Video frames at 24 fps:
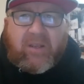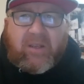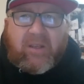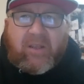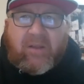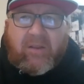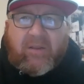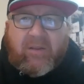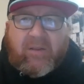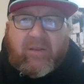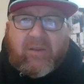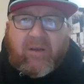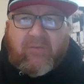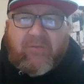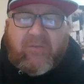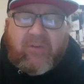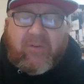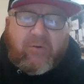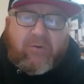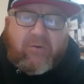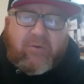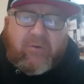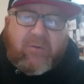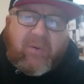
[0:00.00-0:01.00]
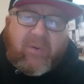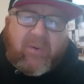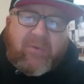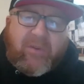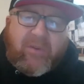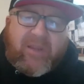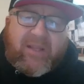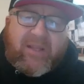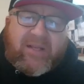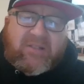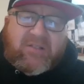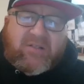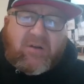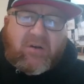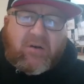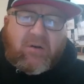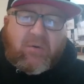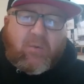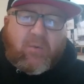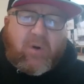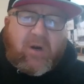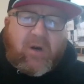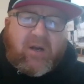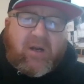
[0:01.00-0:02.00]
and if you do you remember that
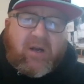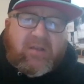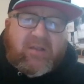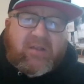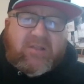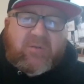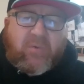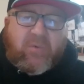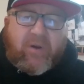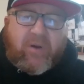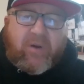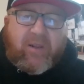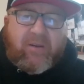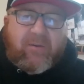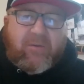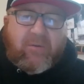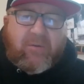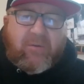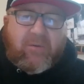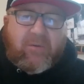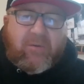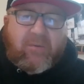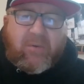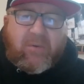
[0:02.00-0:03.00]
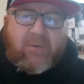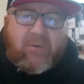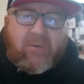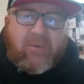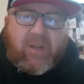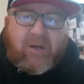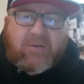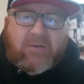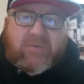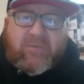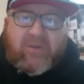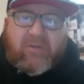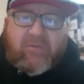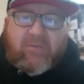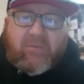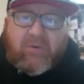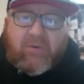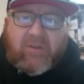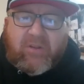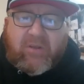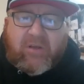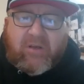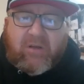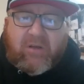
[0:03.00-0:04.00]
song, Walk This Way, Aerosmith
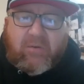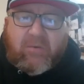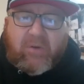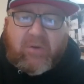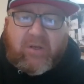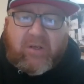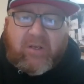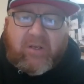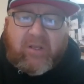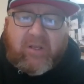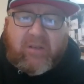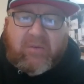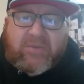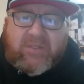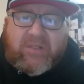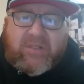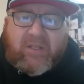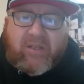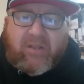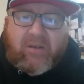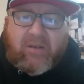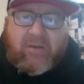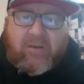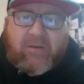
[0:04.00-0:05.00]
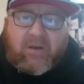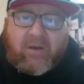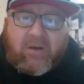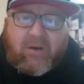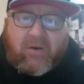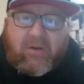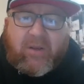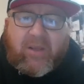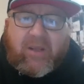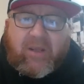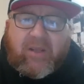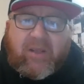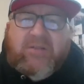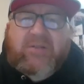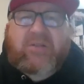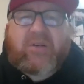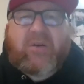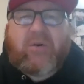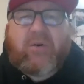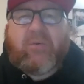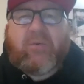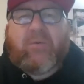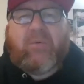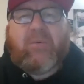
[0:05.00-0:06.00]
with uh, Run D M C? Okay,
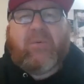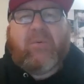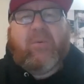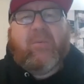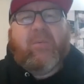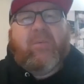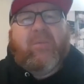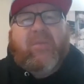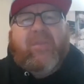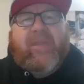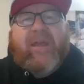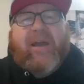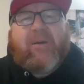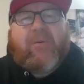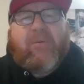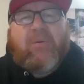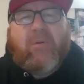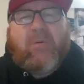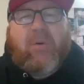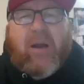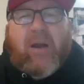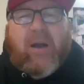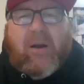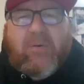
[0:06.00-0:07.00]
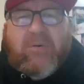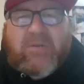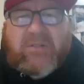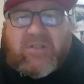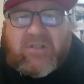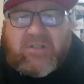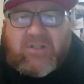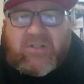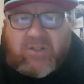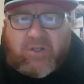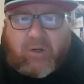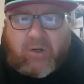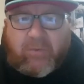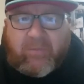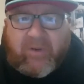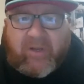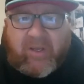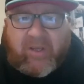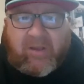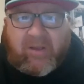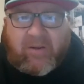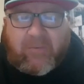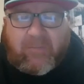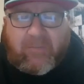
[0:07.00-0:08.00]
so mm-hmm. that I was in
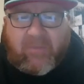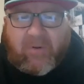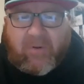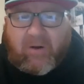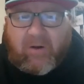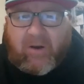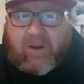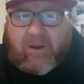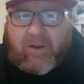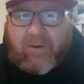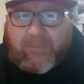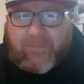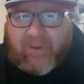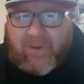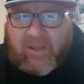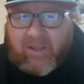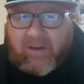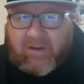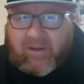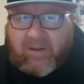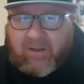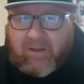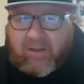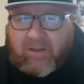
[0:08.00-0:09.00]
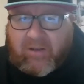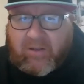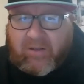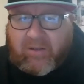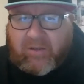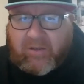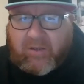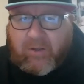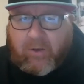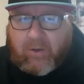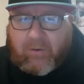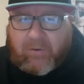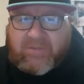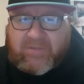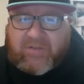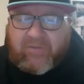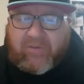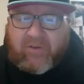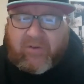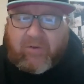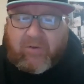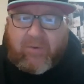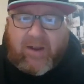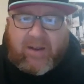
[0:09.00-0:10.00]
Germany, all right, and uh, Yo! M T
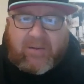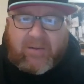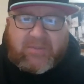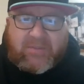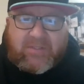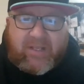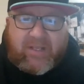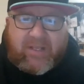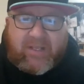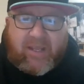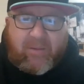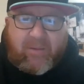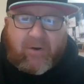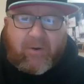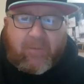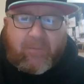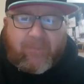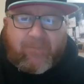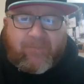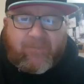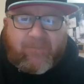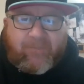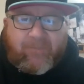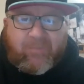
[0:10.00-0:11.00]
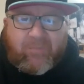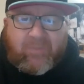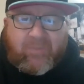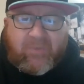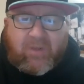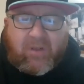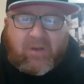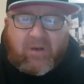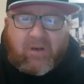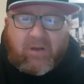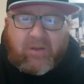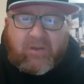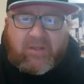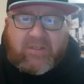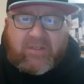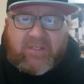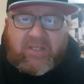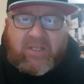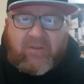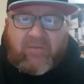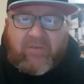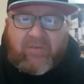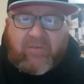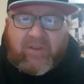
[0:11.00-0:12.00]
V Raps came up on the
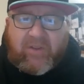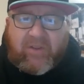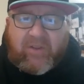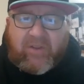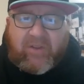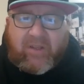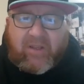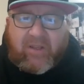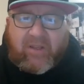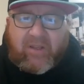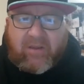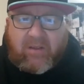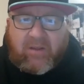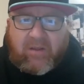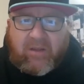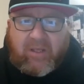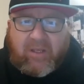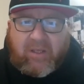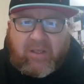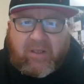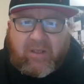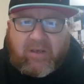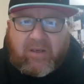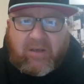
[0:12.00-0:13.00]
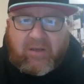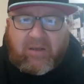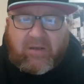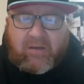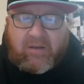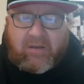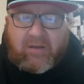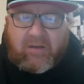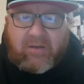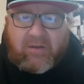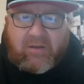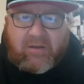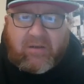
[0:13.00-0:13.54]
T V in the in the uh,